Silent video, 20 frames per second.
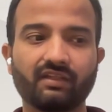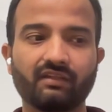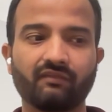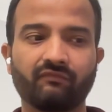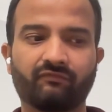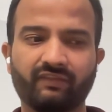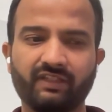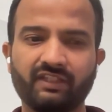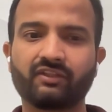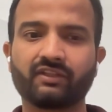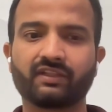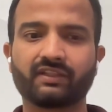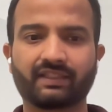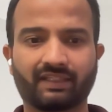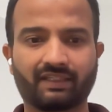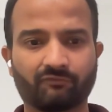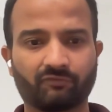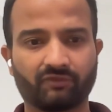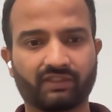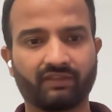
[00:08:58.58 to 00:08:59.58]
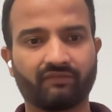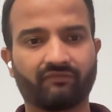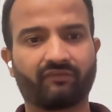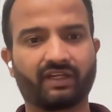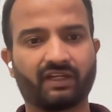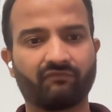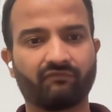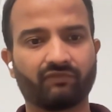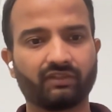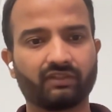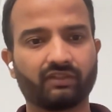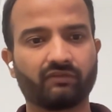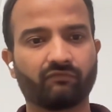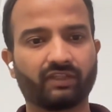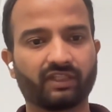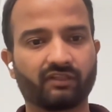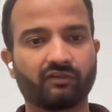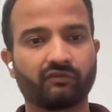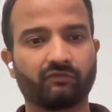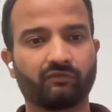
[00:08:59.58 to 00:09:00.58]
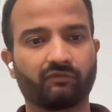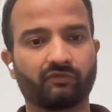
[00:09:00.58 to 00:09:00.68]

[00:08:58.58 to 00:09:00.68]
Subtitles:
features, and I would say frameworks, which